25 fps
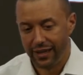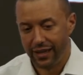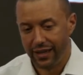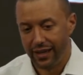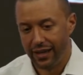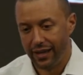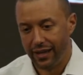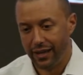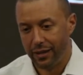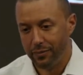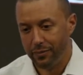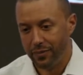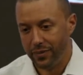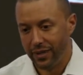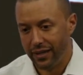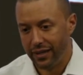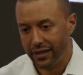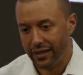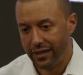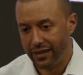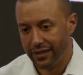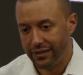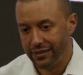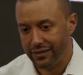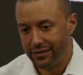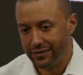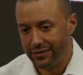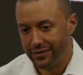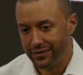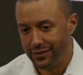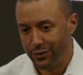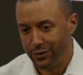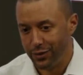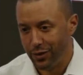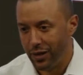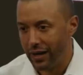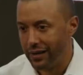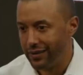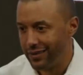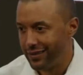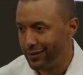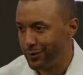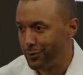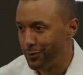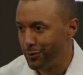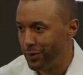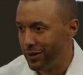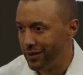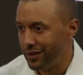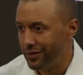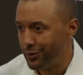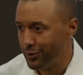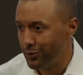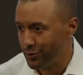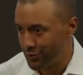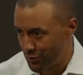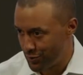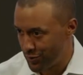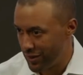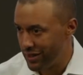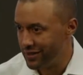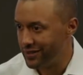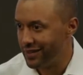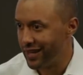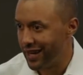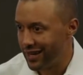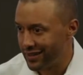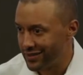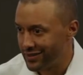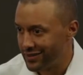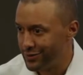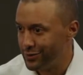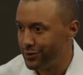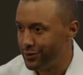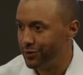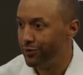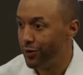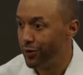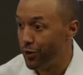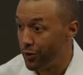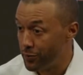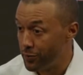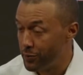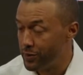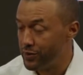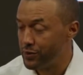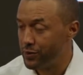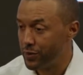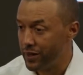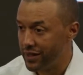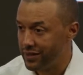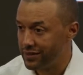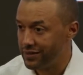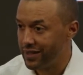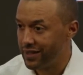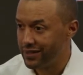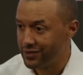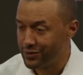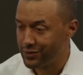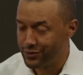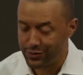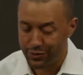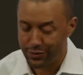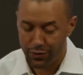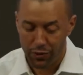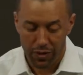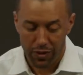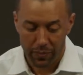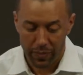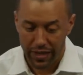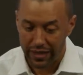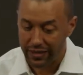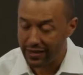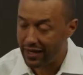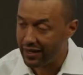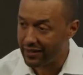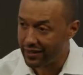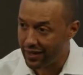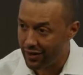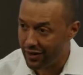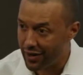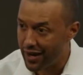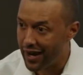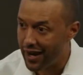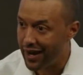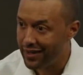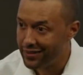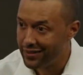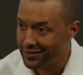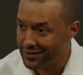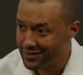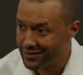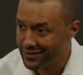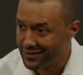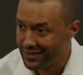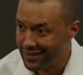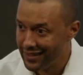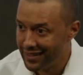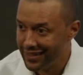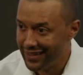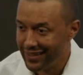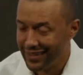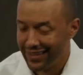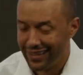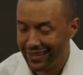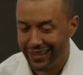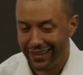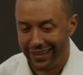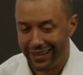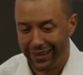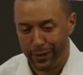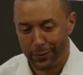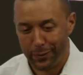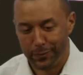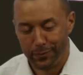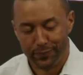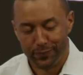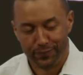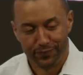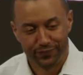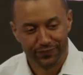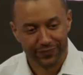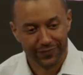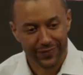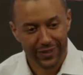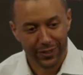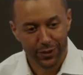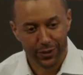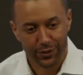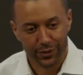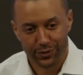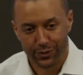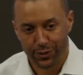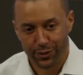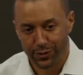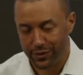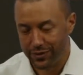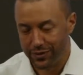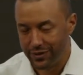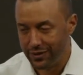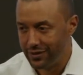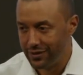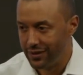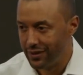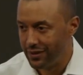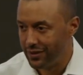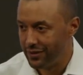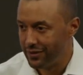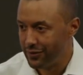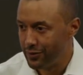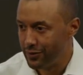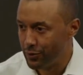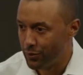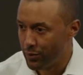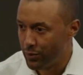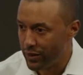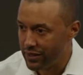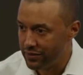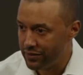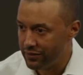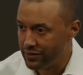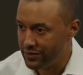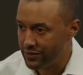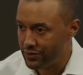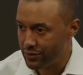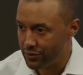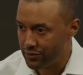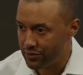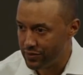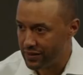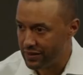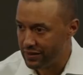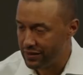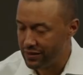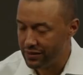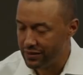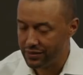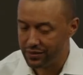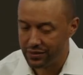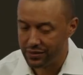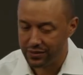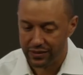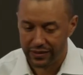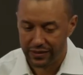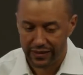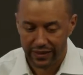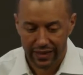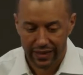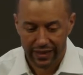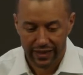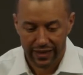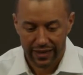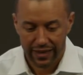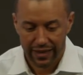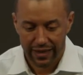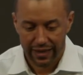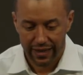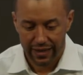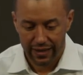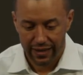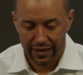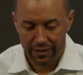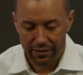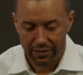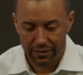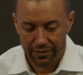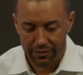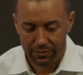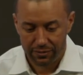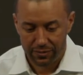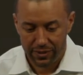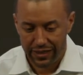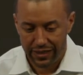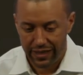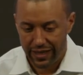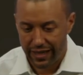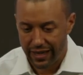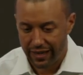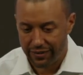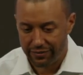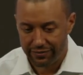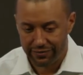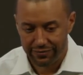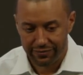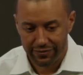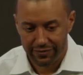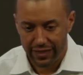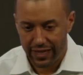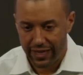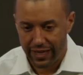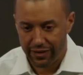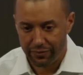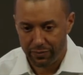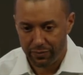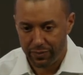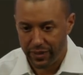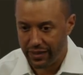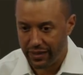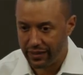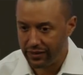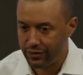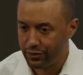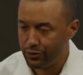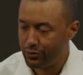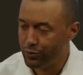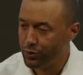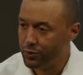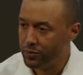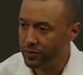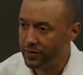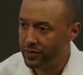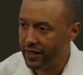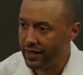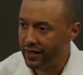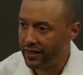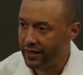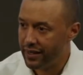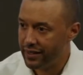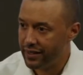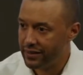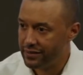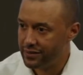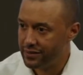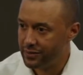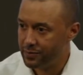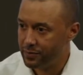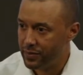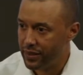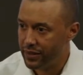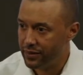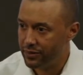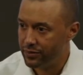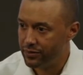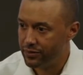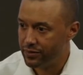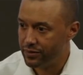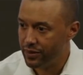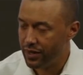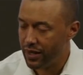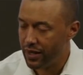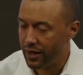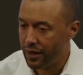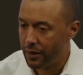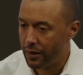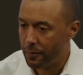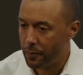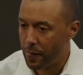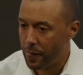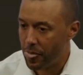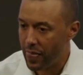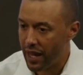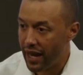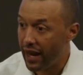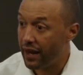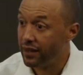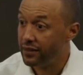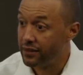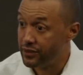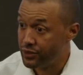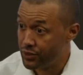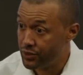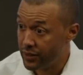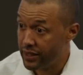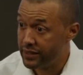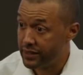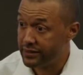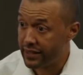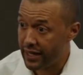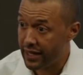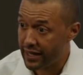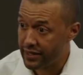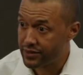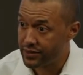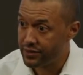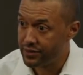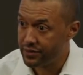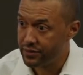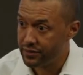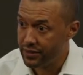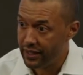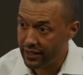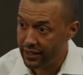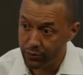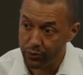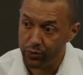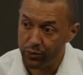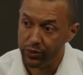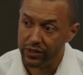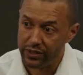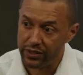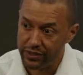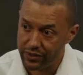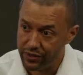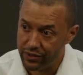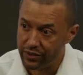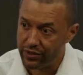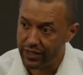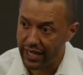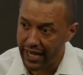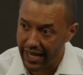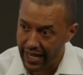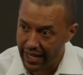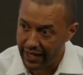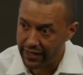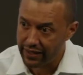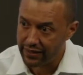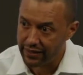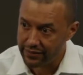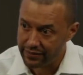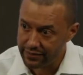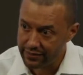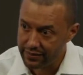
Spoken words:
And you know, I think when those transactions, the volume of transactions go up, I like our odds. You know, certainly the Ravens over the years. We have been a group that has been highly transactional and really good at it.